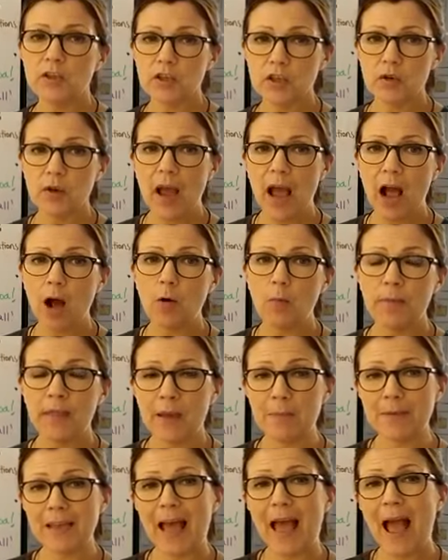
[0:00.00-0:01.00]
to help them
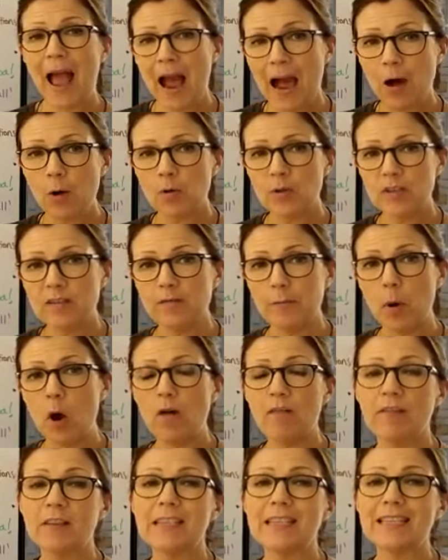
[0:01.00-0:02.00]
get out of
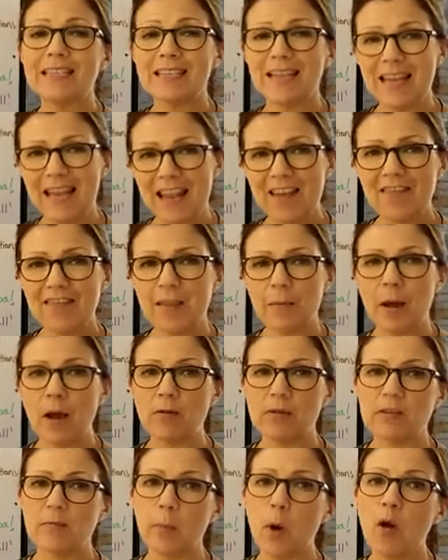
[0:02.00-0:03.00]
poverty, to lift them out
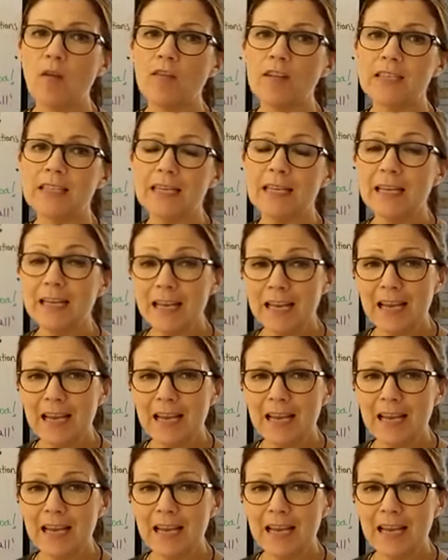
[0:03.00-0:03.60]
of poverty,